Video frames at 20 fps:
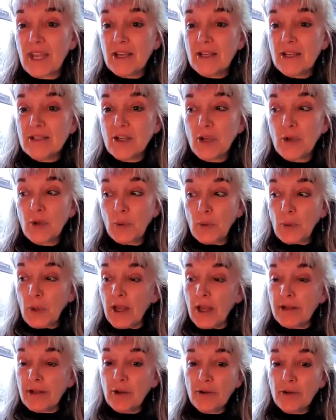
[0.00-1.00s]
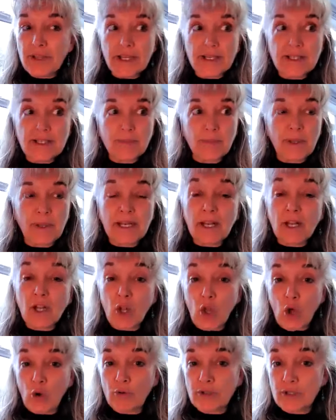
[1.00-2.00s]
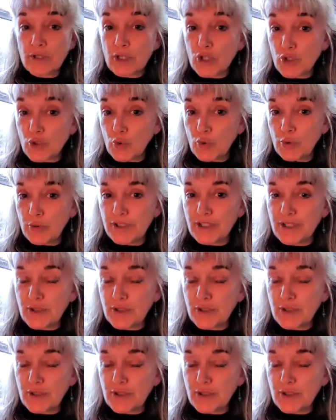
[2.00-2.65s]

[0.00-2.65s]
So I know that it's been a long story